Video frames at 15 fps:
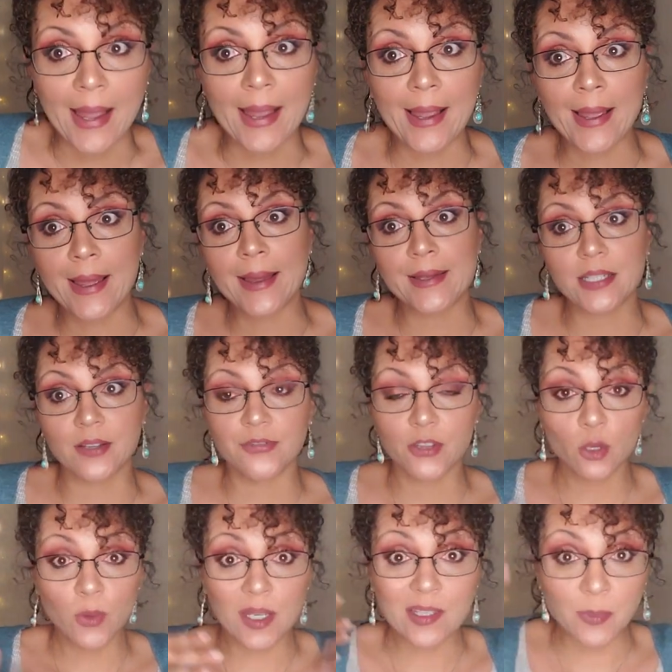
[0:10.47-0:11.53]
And if
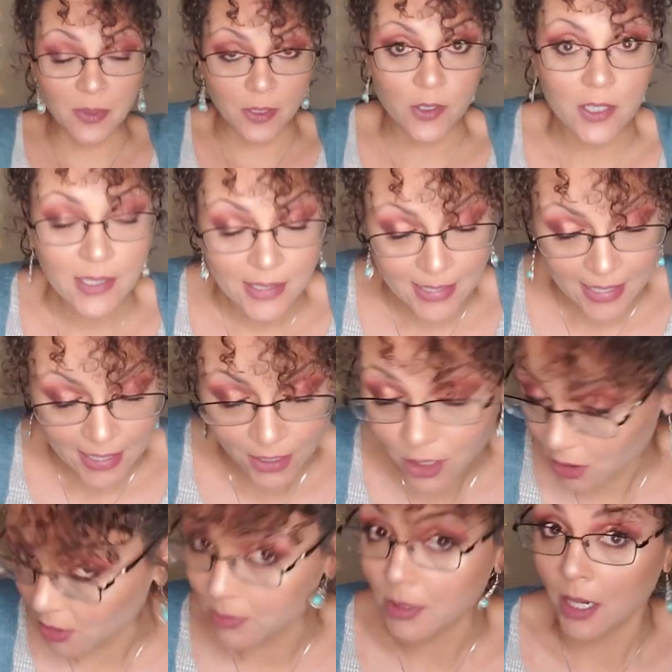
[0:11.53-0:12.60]
you experienced that,
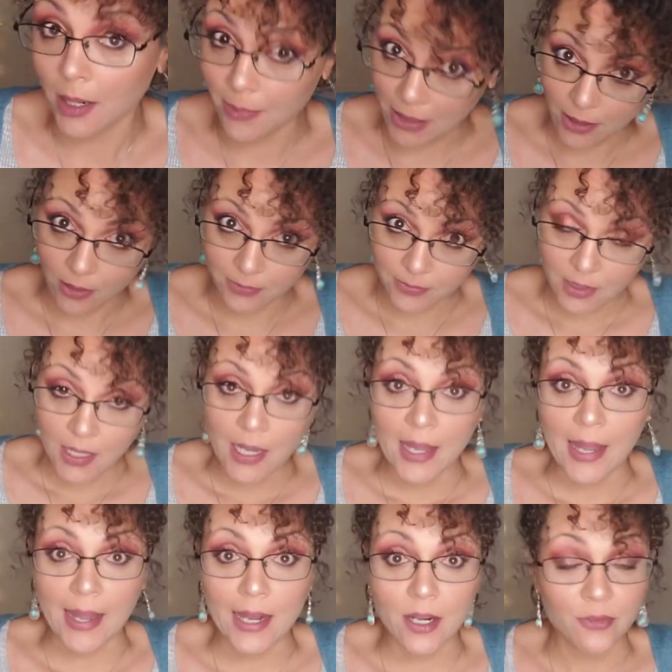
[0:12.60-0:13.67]
you know what I'm talking about.
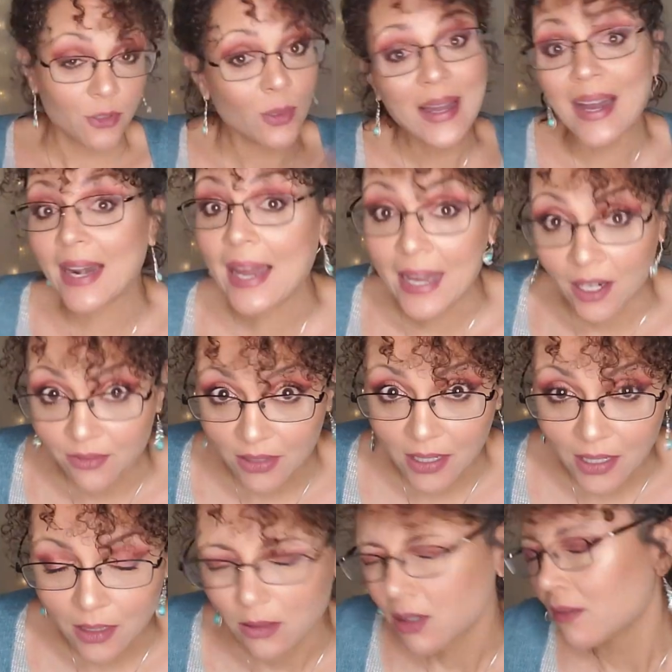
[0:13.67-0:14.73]
And if you got out of
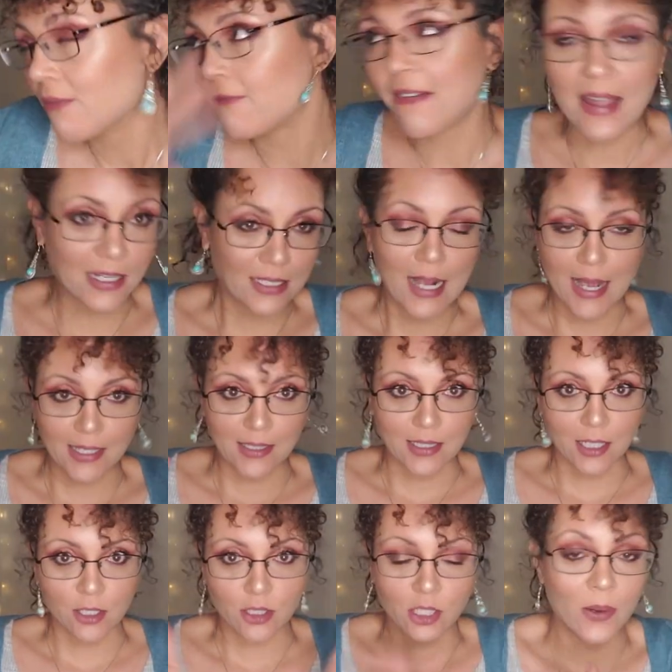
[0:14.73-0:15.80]
it,
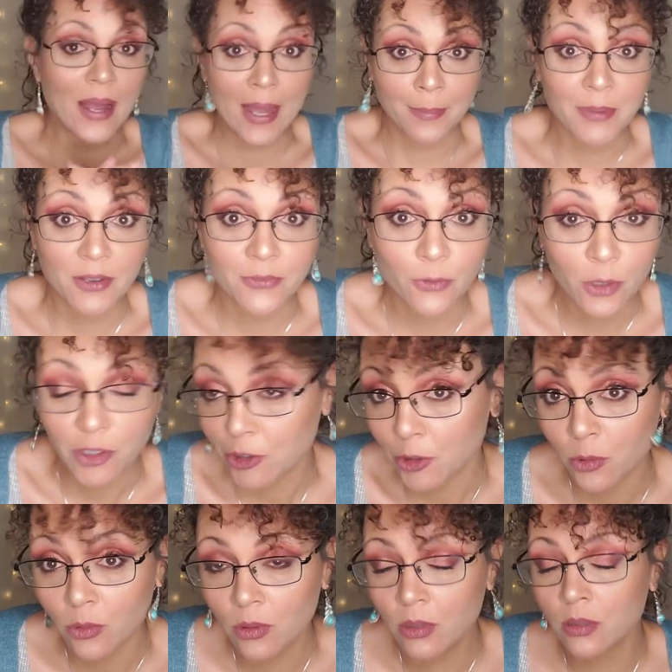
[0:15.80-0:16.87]
fantastic. So happy for
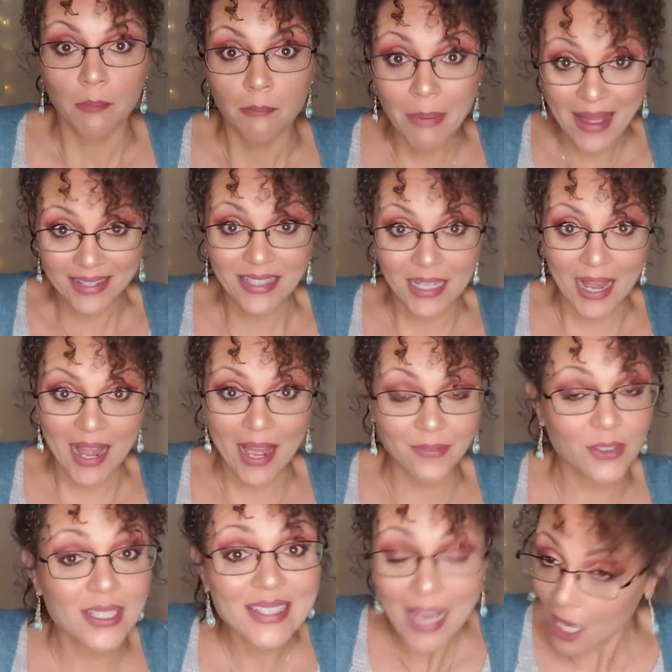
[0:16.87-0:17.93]
you. But I
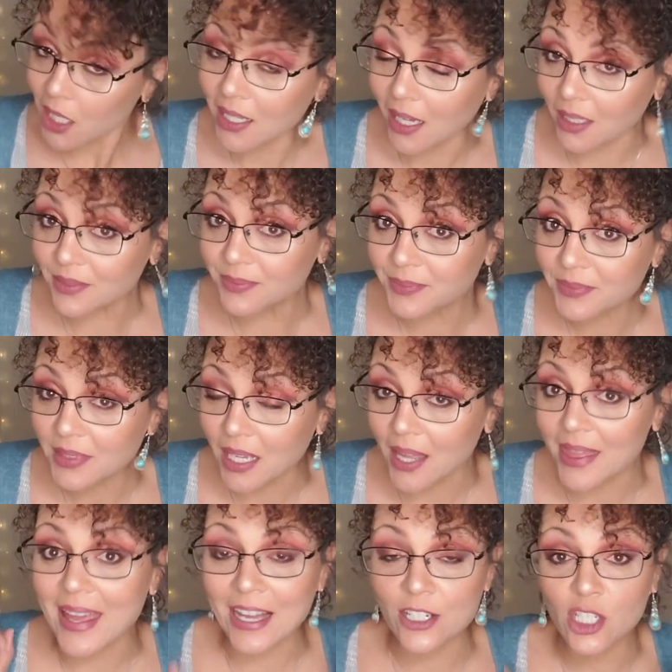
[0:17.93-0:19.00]
have to tell you
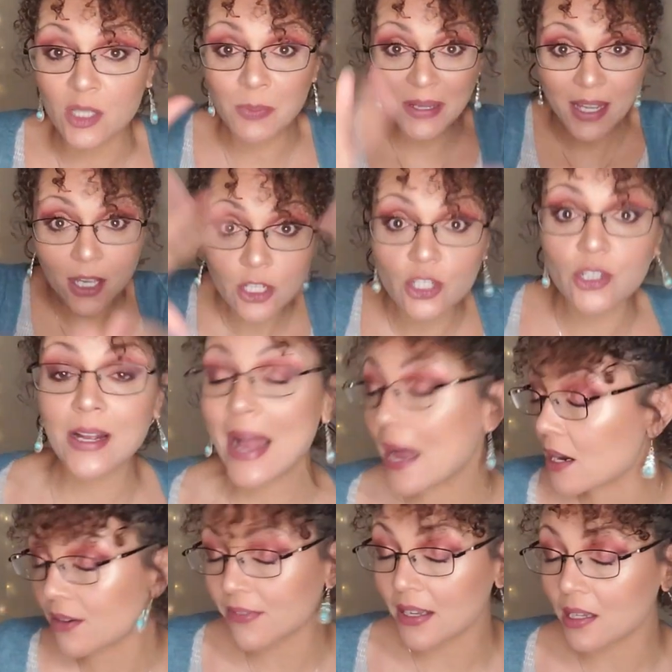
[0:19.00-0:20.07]
that just because you're
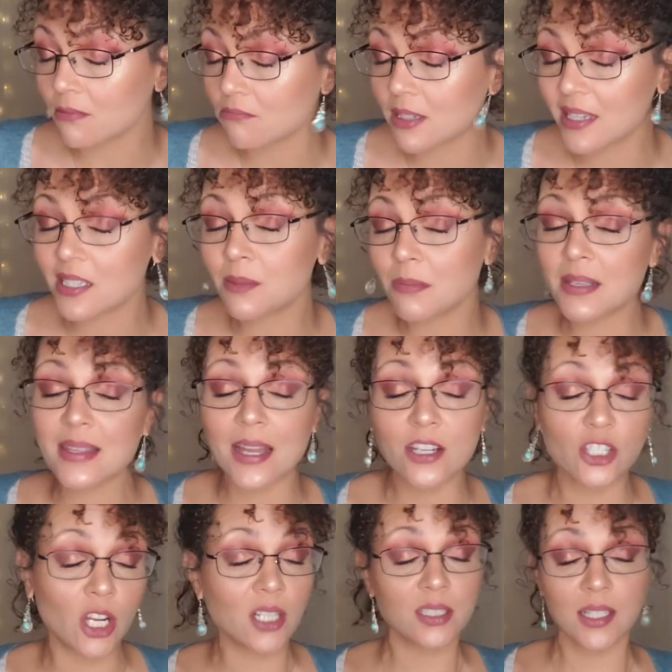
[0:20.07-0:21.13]
out of it doesn't mean
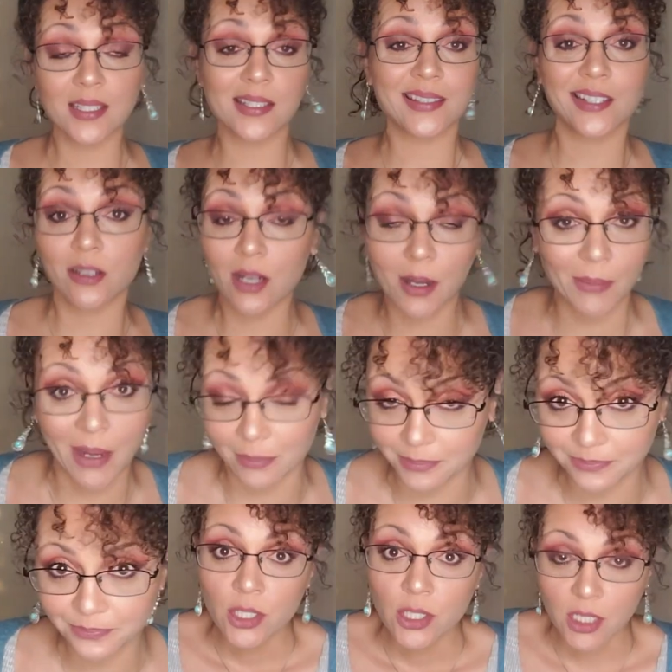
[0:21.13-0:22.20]
that junk doesn't still come
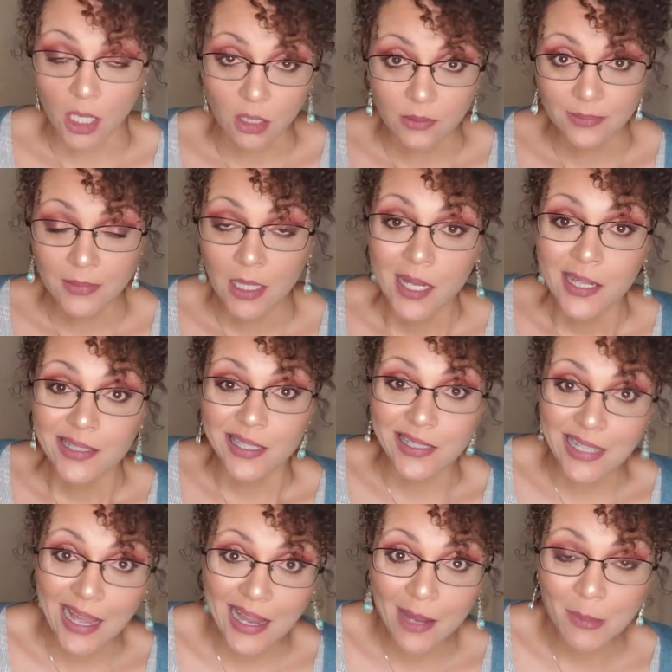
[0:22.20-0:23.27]
up. So
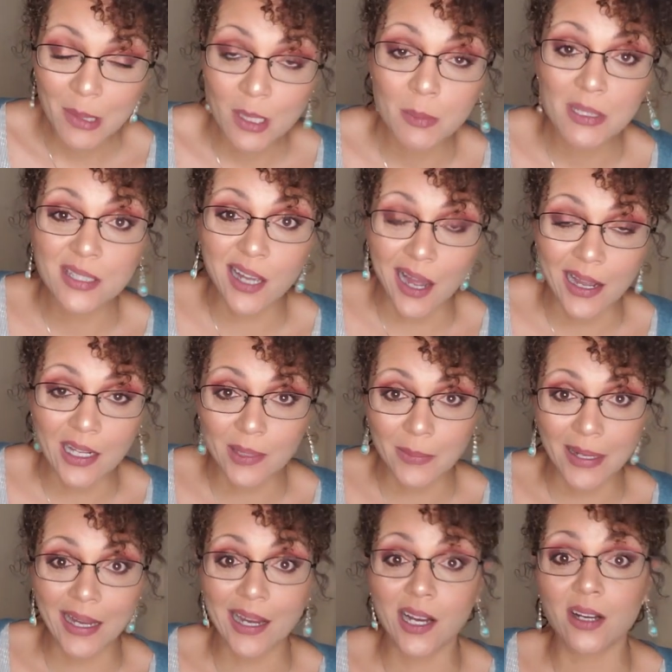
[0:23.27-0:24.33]
today I'm going to be talking
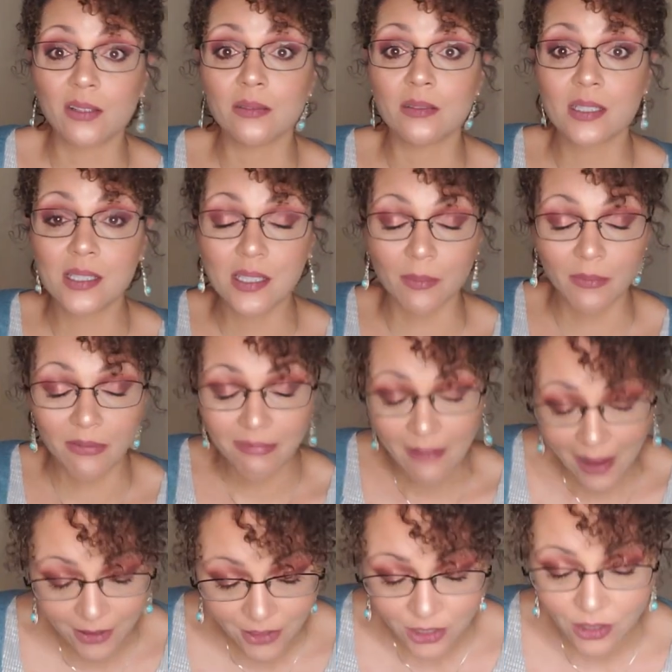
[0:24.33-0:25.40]
about some
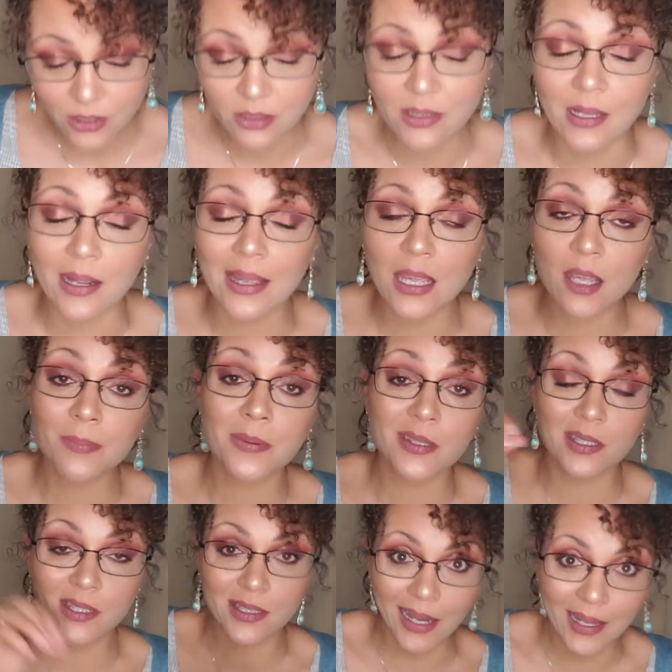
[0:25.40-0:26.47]
factors that keep you
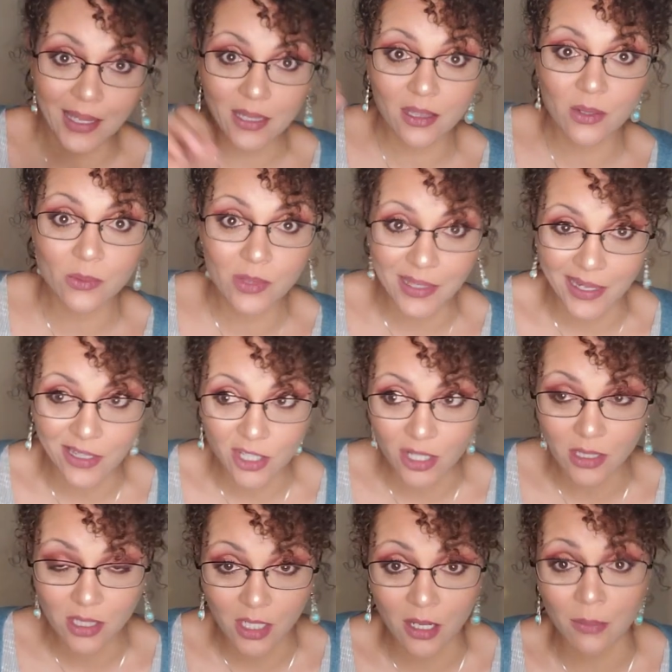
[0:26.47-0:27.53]
stuck in the
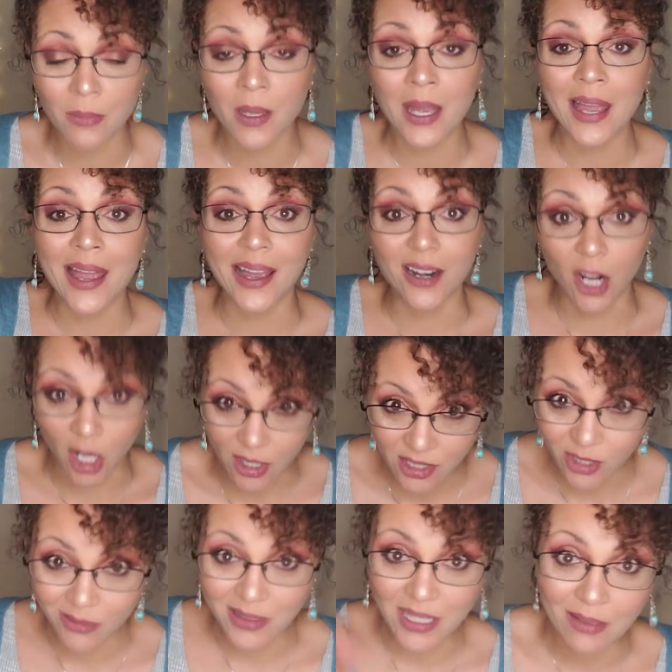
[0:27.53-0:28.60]
relationship and
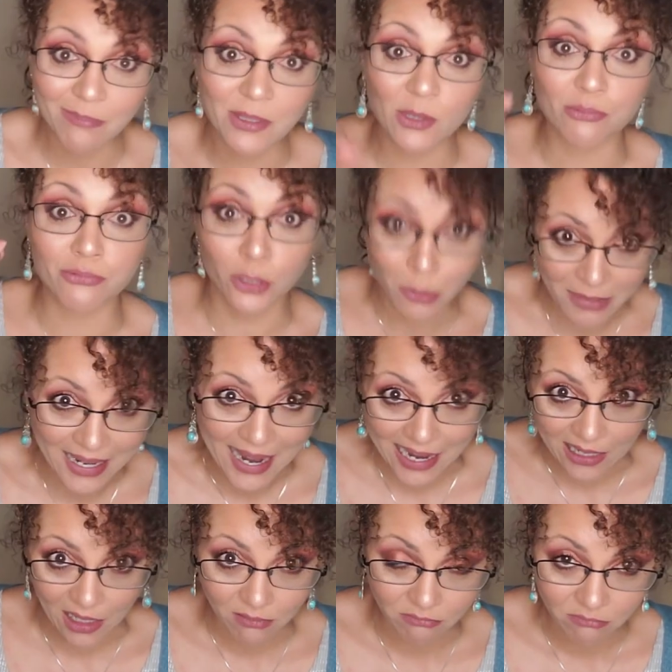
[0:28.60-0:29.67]
also keep you
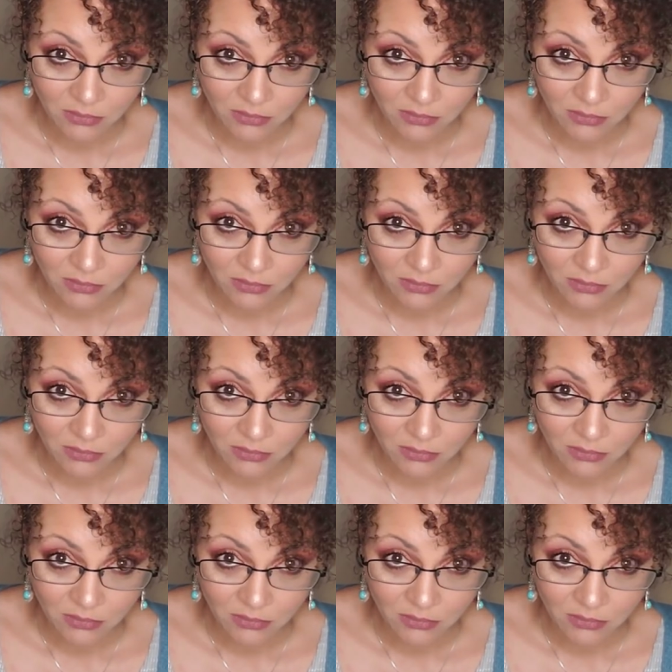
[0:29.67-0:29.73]
ruminating.